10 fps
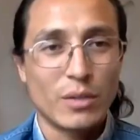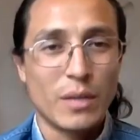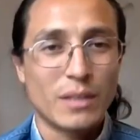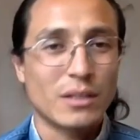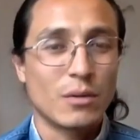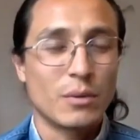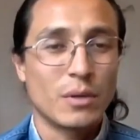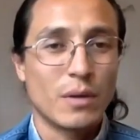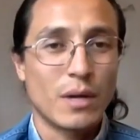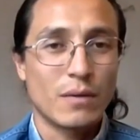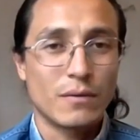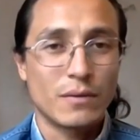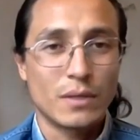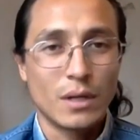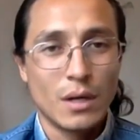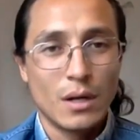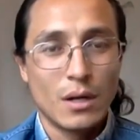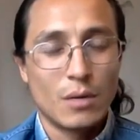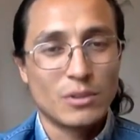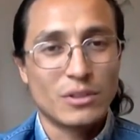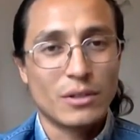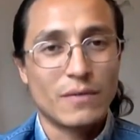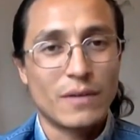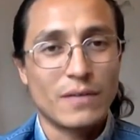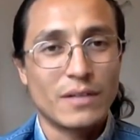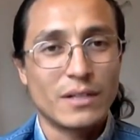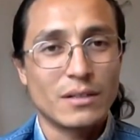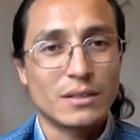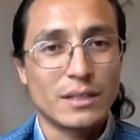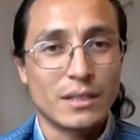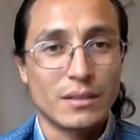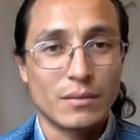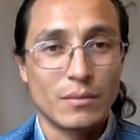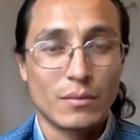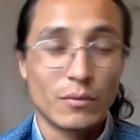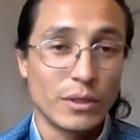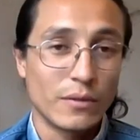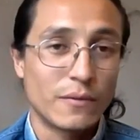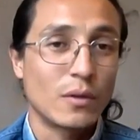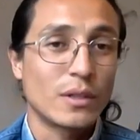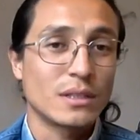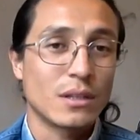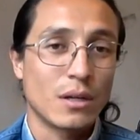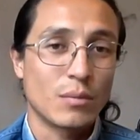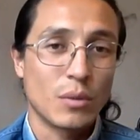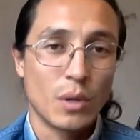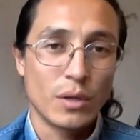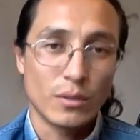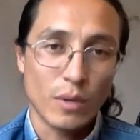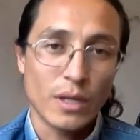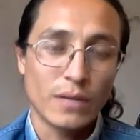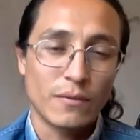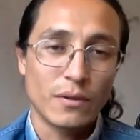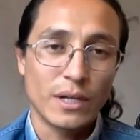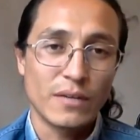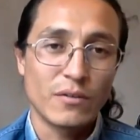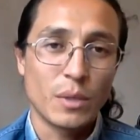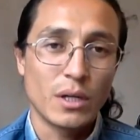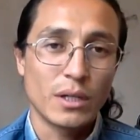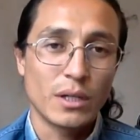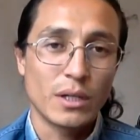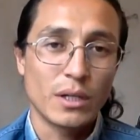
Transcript: New Mexico. We've been around for almost 35 years and really focused on promoting running for Native Americans.